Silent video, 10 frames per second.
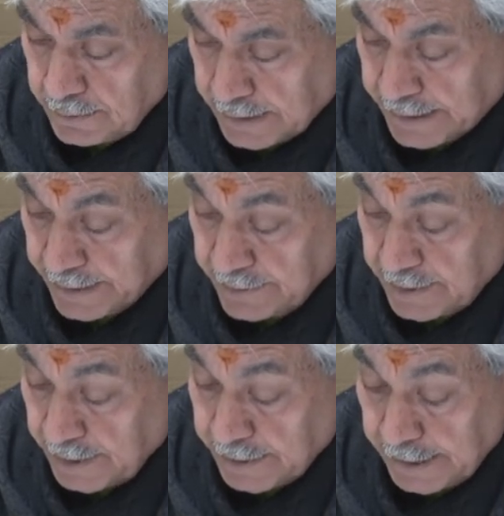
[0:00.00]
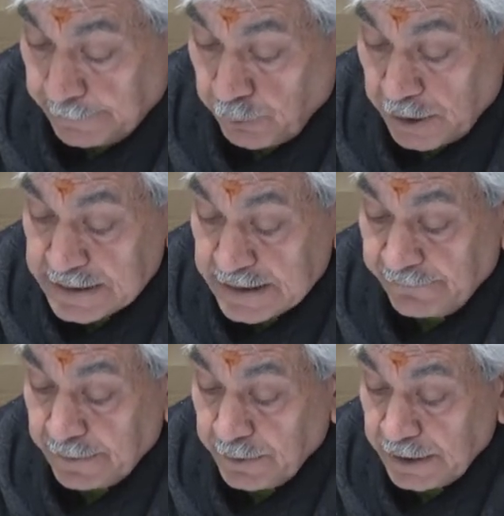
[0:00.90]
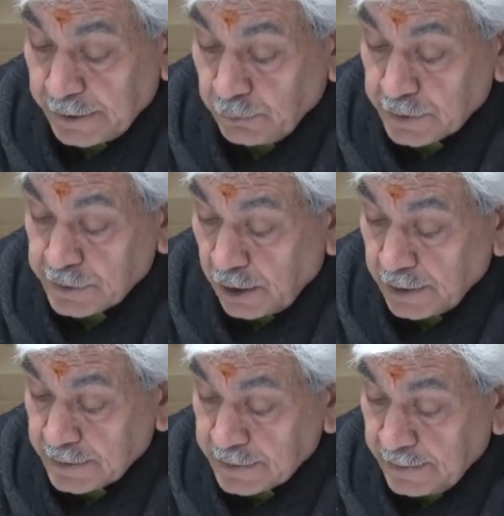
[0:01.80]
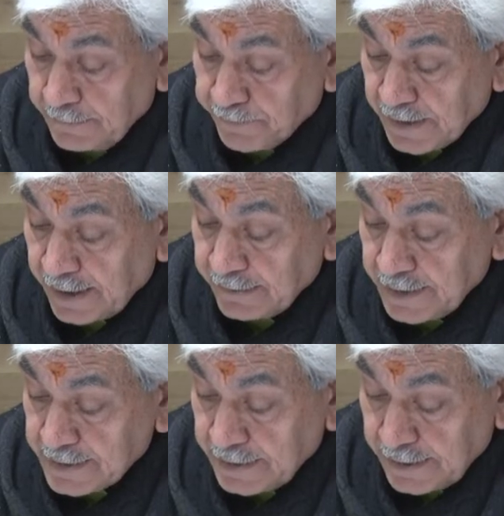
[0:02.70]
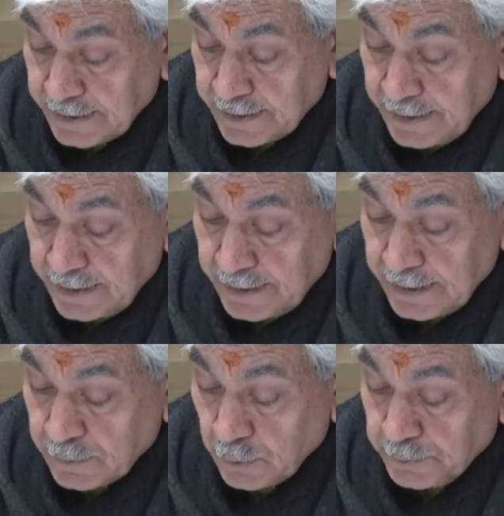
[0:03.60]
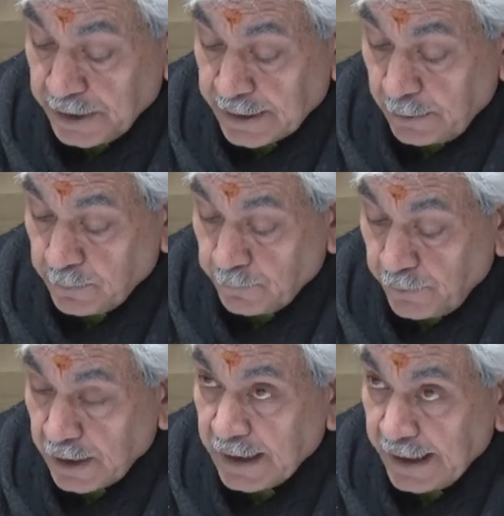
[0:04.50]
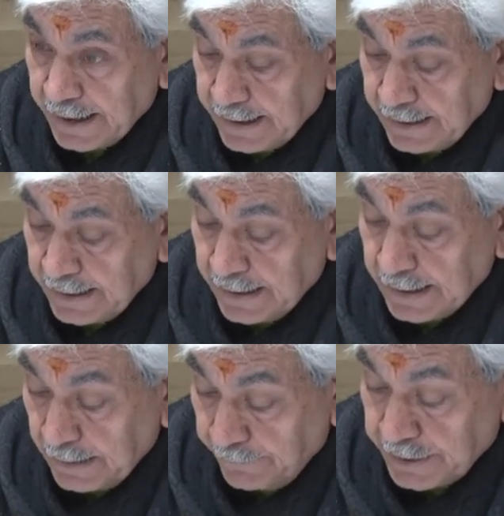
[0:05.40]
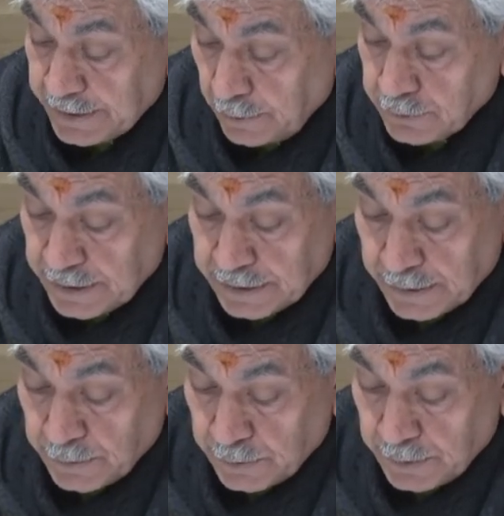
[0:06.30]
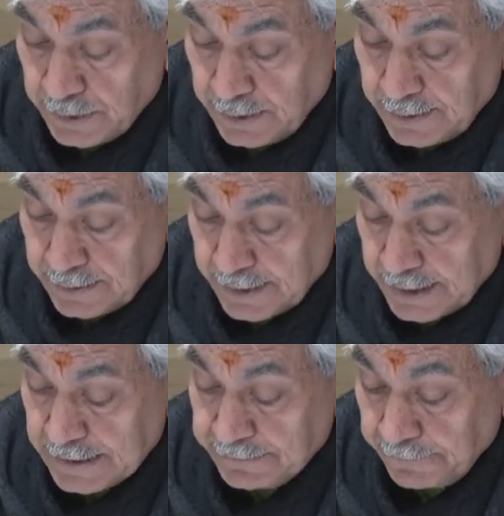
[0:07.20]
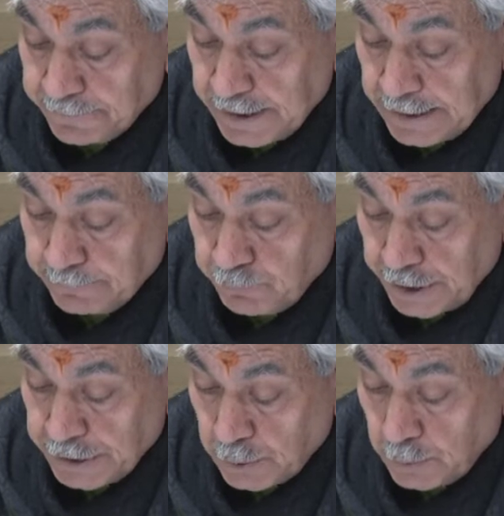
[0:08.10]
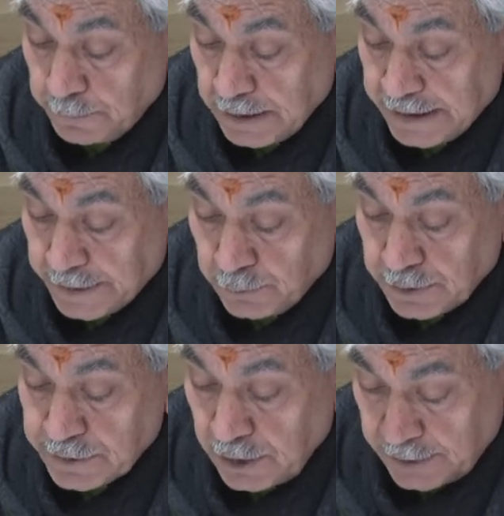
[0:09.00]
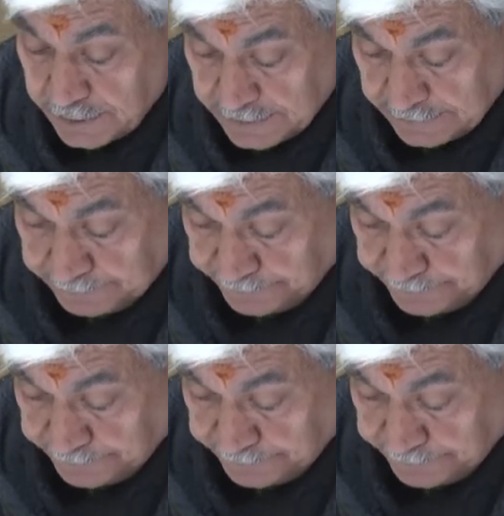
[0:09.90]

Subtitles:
that is 13.7 billion US dollars, and this year it would be around 1 lakh 11,000 crore, that is 15.2 billion US dollars.